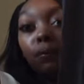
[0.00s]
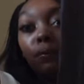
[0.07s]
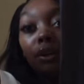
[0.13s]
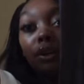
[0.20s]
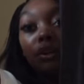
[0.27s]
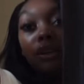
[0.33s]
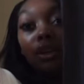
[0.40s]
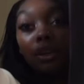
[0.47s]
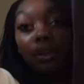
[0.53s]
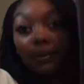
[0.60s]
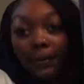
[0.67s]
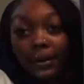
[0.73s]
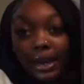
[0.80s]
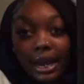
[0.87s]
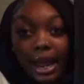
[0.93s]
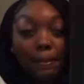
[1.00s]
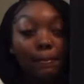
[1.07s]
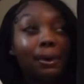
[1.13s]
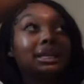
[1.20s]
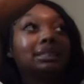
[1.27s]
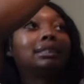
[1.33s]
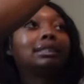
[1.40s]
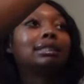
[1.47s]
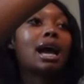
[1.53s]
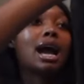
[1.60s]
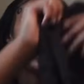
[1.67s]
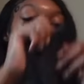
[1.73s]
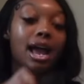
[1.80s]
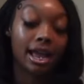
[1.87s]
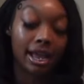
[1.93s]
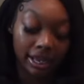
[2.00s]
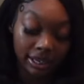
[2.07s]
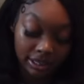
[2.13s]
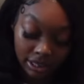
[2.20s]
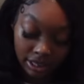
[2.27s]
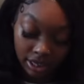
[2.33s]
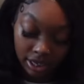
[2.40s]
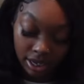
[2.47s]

real cute and they my size